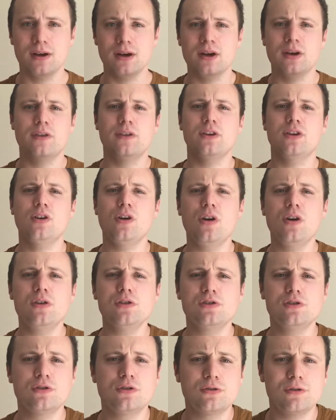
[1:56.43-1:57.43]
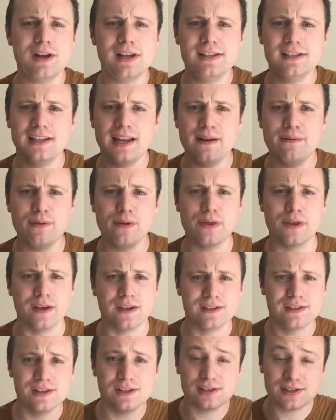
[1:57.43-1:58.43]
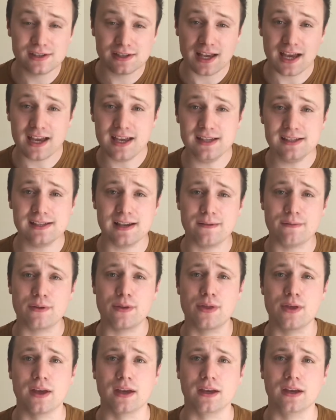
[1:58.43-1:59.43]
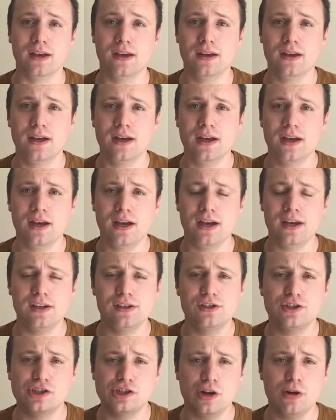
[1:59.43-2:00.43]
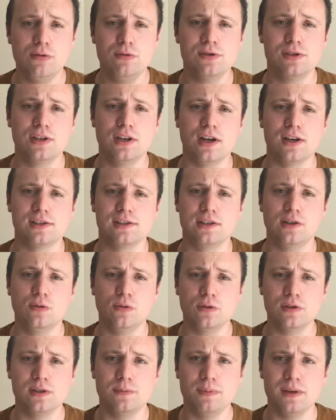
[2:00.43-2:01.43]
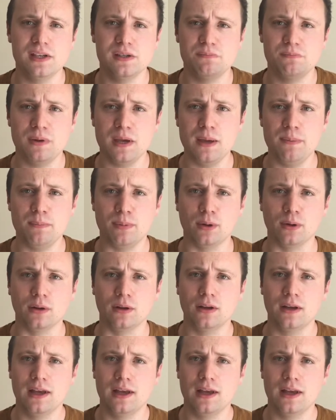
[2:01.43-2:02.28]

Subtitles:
the God who created everything, sustains everything, and has chosen us in order to be his people,